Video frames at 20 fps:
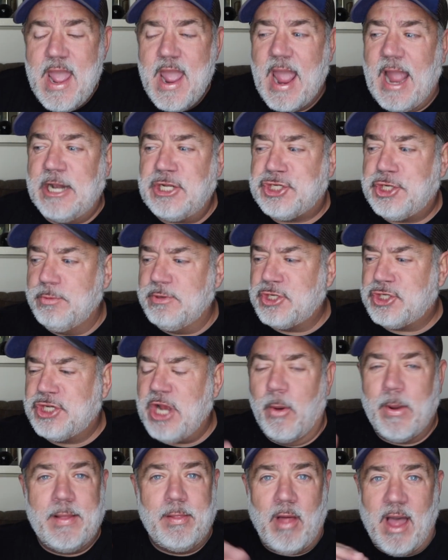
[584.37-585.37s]
and she was
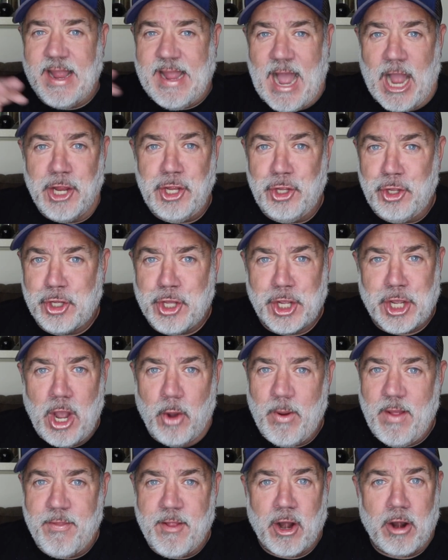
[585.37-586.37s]
showing like how you could
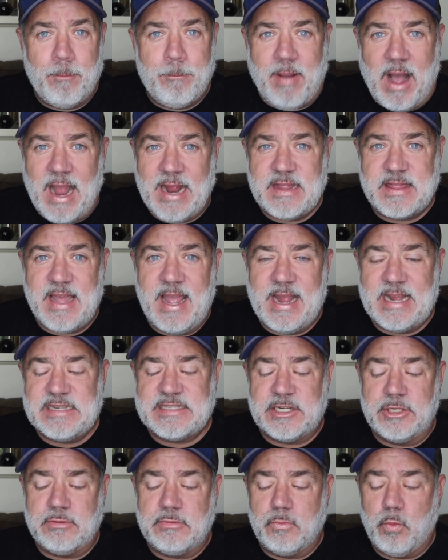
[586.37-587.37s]
go in there and buy
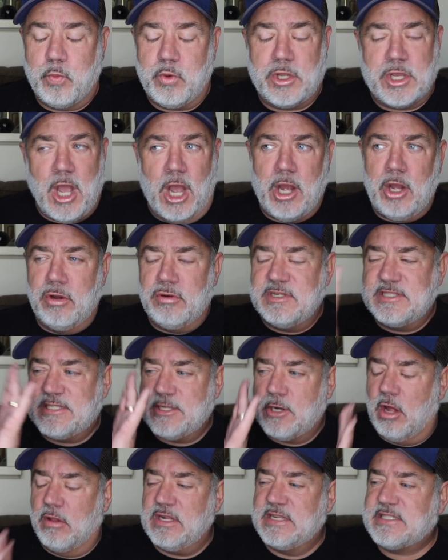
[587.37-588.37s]
things and codes
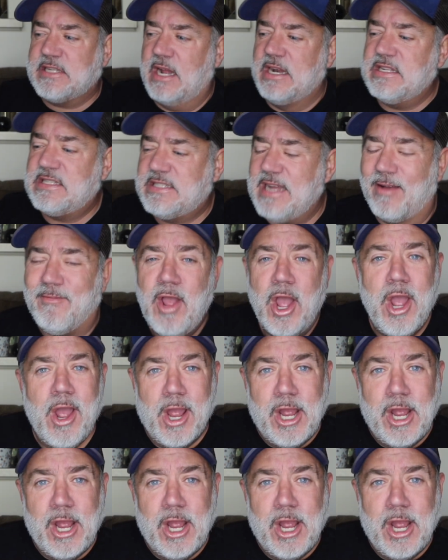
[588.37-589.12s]
and all this kind of stuff.